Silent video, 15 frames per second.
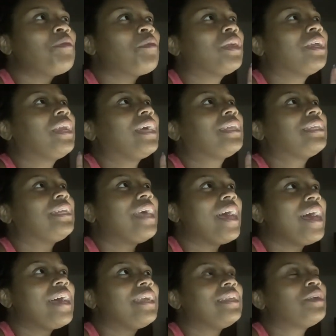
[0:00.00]
one to like
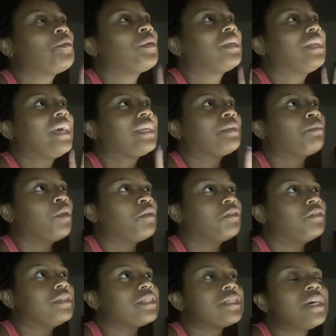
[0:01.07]
dad, and then one to like the both
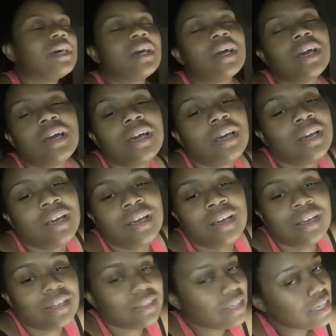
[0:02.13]
of us.
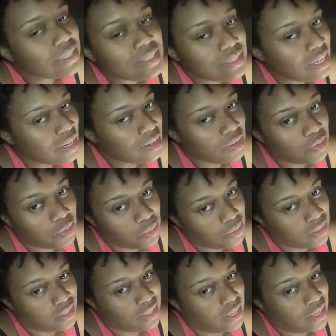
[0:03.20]
That's not going to work.